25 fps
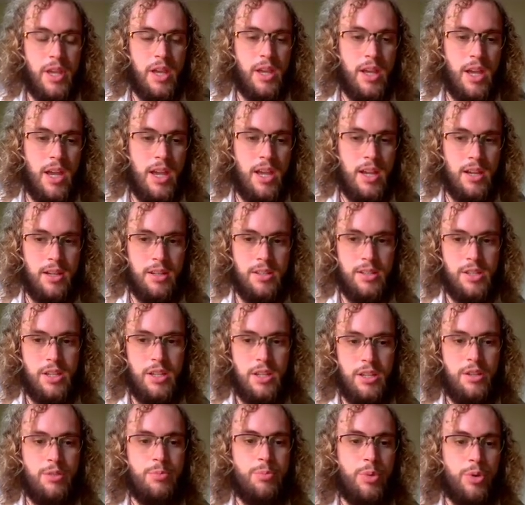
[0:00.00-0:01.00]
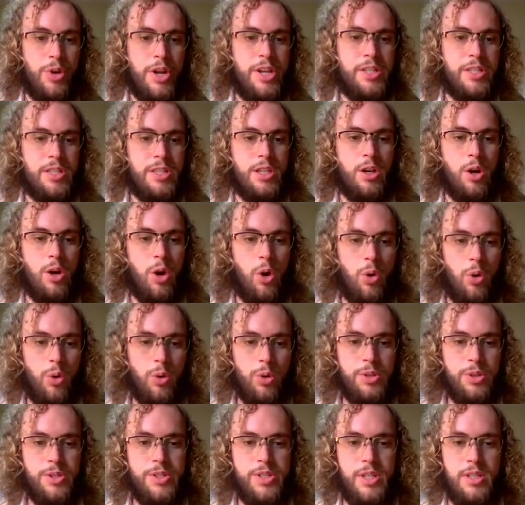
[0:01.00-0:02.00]
and embracing
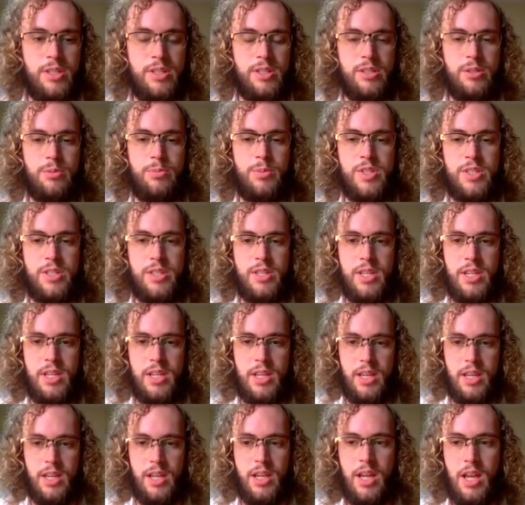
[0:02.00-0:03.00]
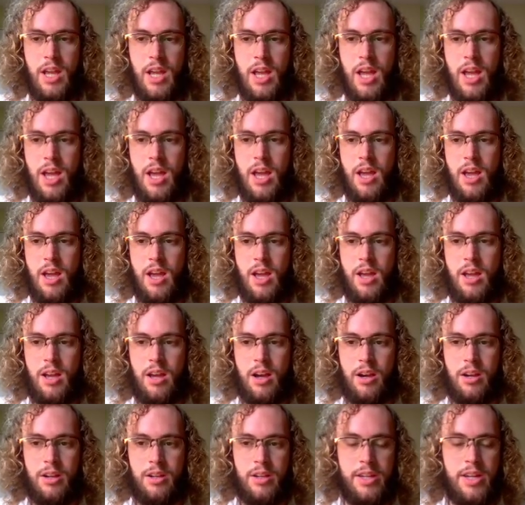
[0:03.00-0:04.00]
whole systems thinking
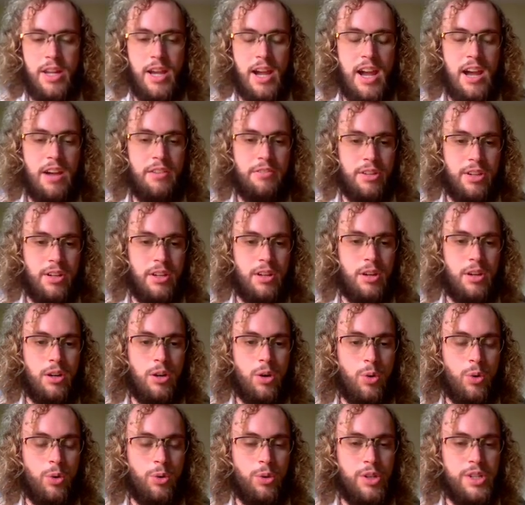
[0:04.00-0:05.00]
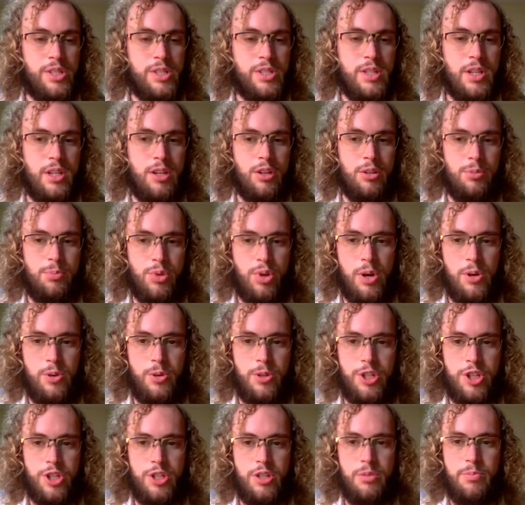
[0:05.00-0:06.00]
and having a holistic
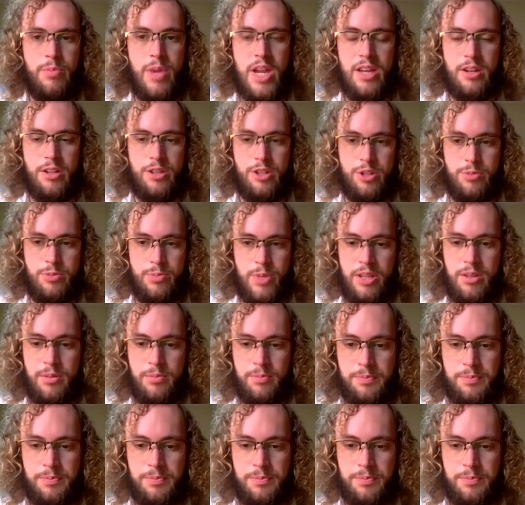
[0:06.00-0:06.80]
approach to management.